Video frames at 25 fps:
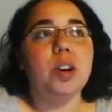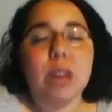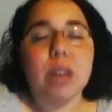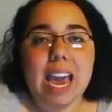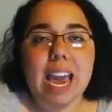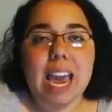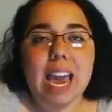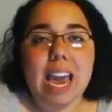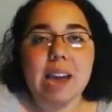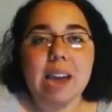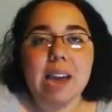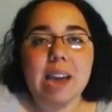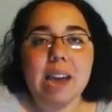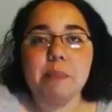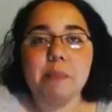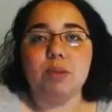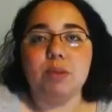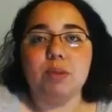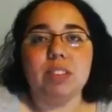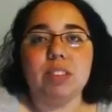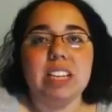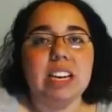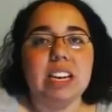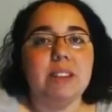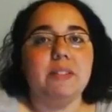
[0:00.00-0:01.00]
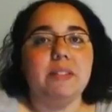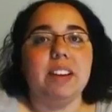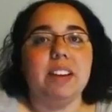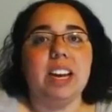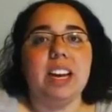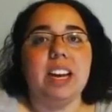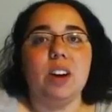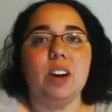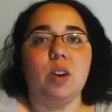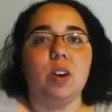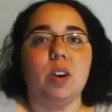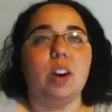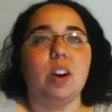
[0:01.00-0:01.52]
cable TV
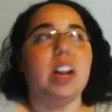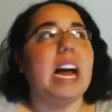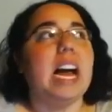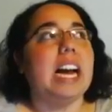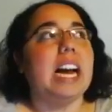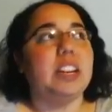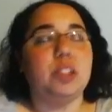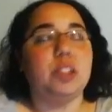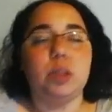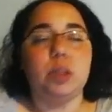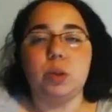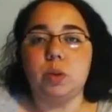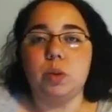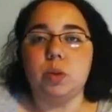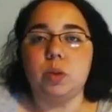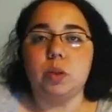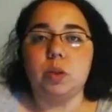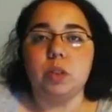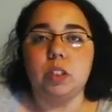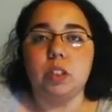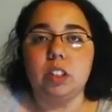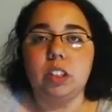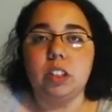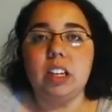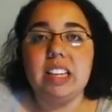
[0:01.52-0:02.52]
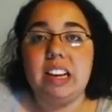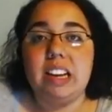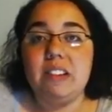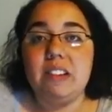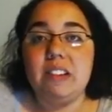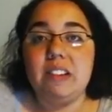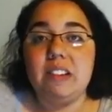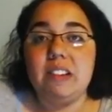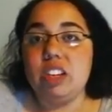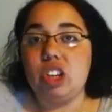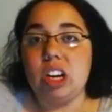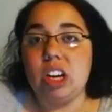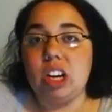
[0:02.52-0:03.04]
or actual
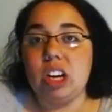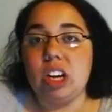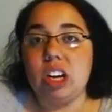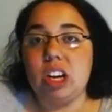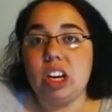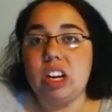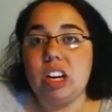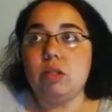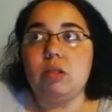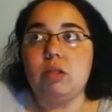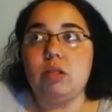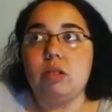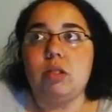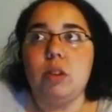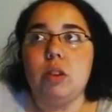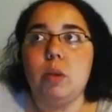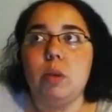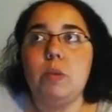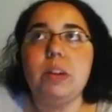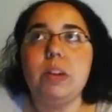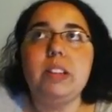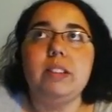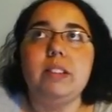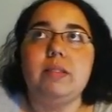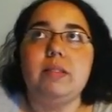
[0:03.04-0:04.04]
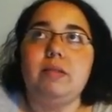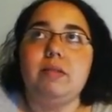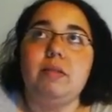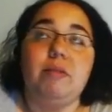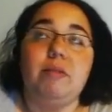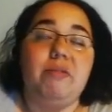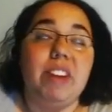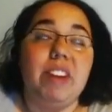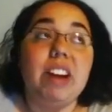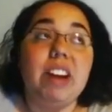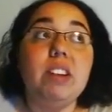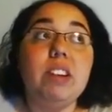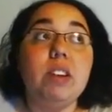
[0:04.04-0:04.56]
TV channels. No one,
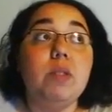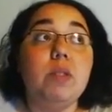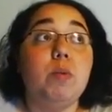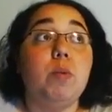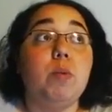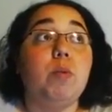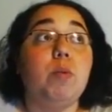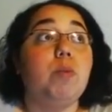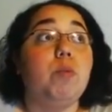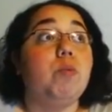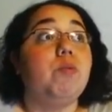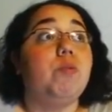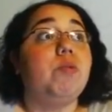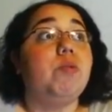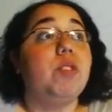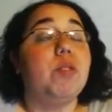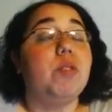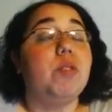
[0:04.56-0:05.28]
very few